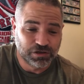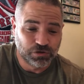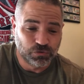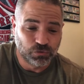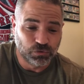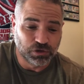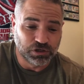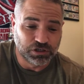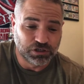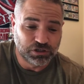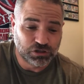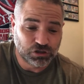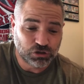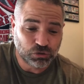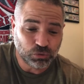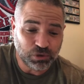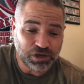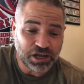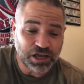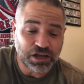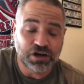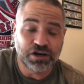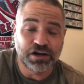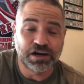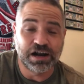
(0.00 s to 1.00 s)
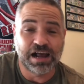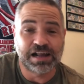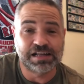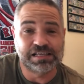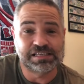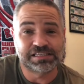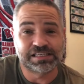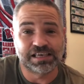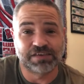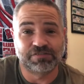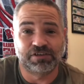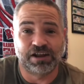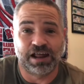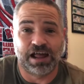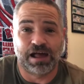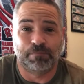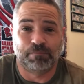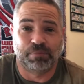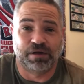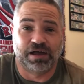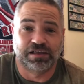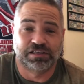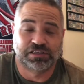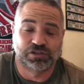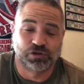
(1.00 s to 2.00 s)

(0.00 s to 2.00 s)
with 397 at bats.